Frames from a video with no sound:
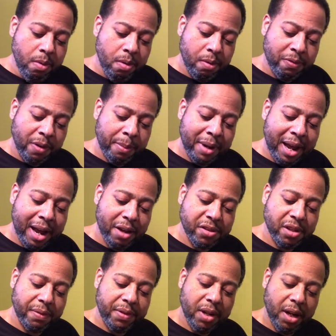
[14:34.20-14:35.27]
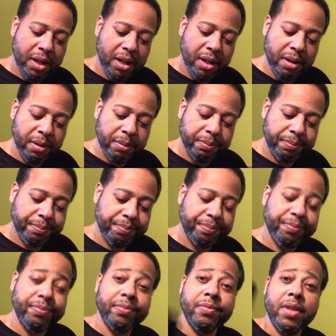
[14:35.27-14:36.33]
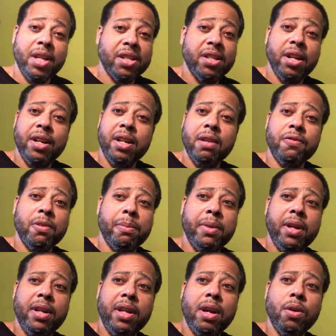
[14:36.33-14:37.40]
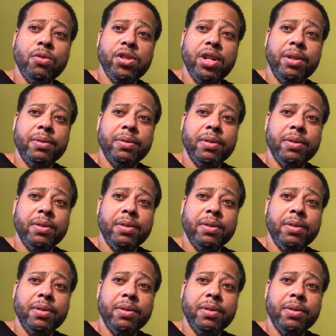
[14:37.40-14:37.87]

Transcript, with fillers: From the house of Dunhill, just Dunhill for Men and the OG.